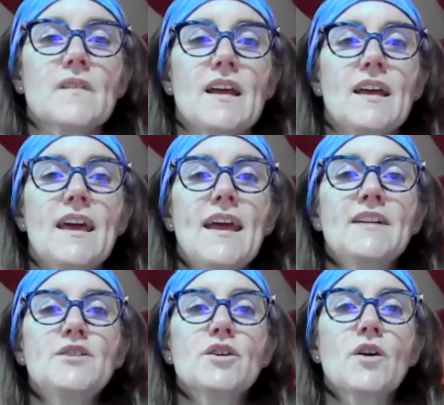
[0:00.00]

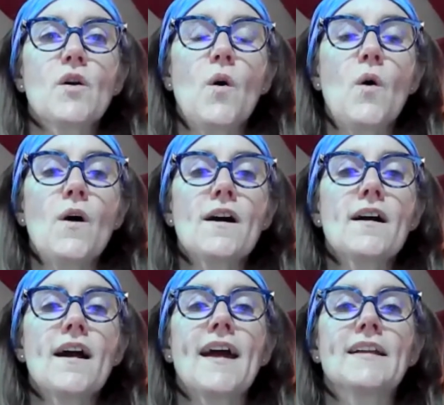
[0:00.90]
Engage your
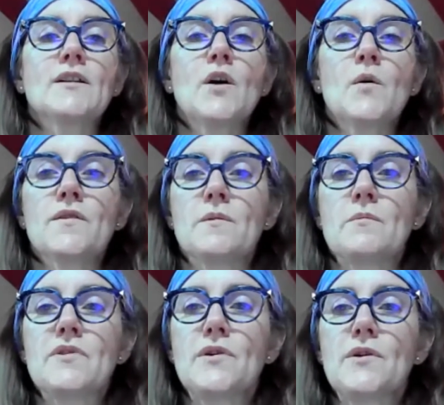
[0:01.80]
core and lower
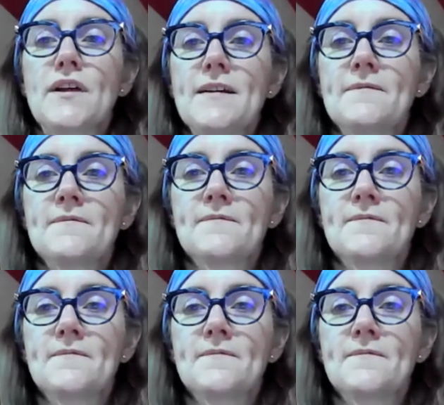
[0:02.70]
them 30,